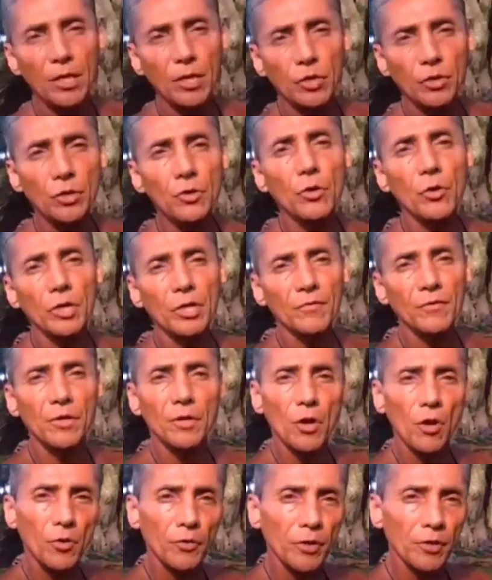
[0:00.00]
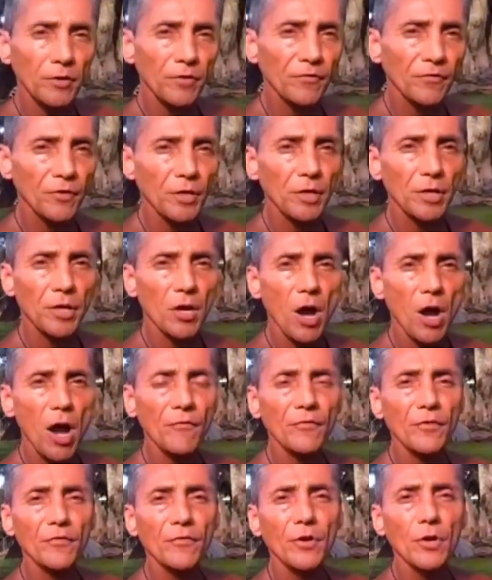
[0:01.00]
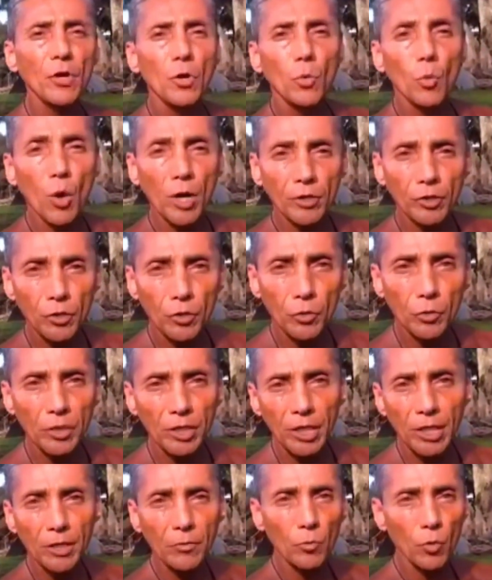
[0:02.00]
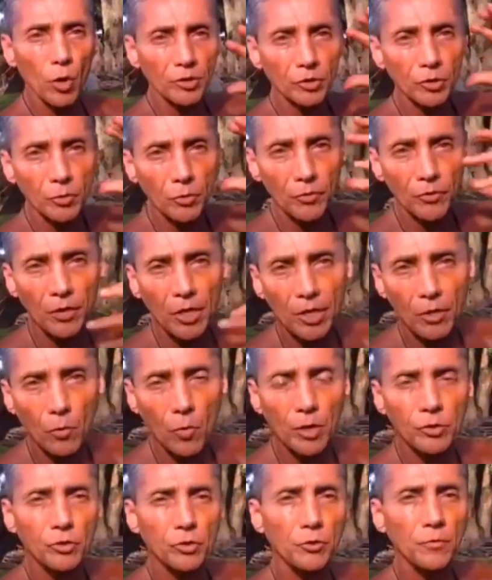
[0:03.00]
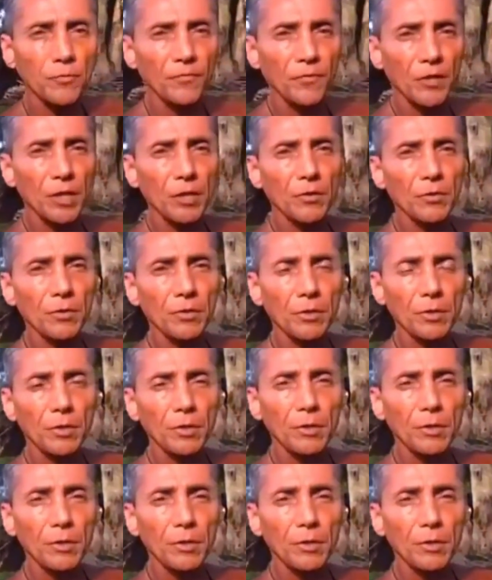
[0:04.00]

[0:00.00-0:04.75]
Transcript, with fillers: you don't even know that are feeding off of what you eat, what you think, what you feel.